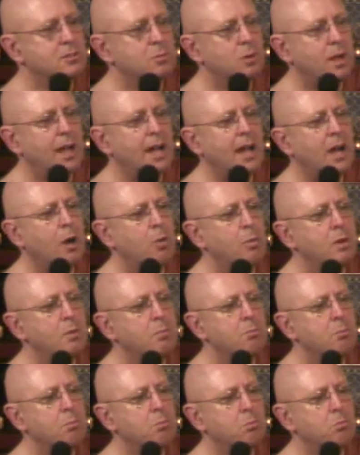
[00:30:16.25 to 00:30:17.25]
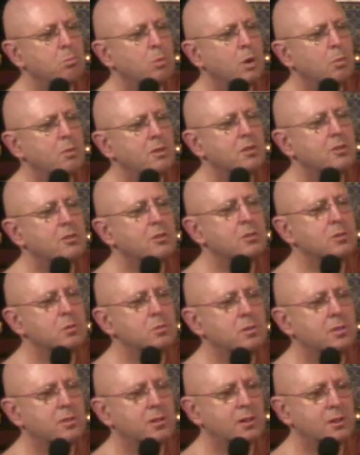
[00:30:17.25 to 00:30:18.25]
how we, what we do
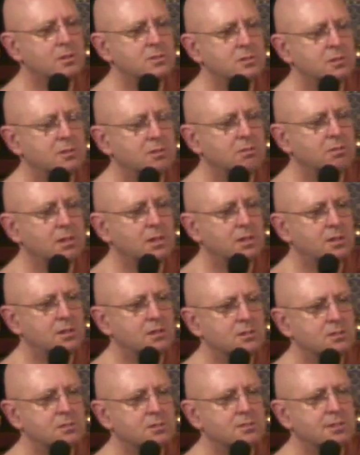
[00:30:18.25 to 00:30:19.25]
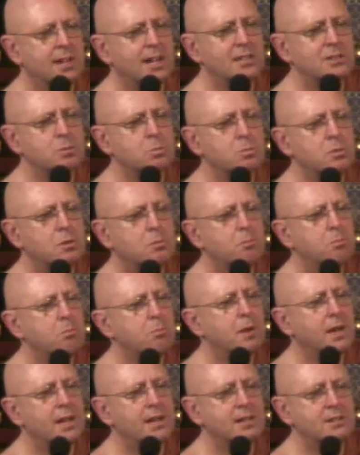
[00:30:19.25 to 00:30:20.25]
with those ingredients. That's what
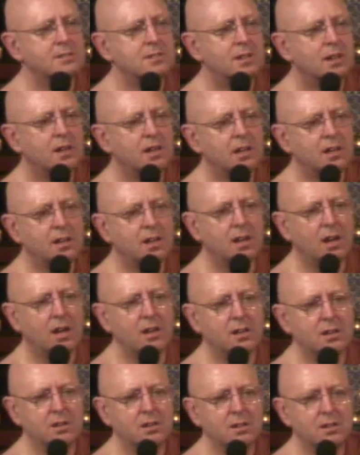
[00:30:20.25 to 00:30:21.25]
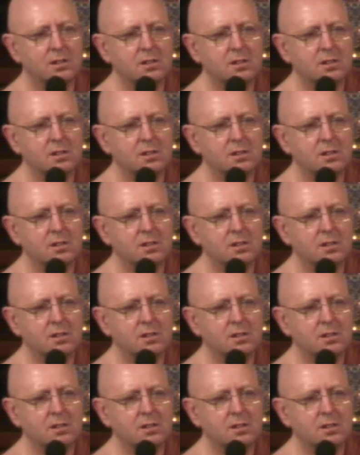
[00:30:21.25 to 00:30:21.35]
makes our garden.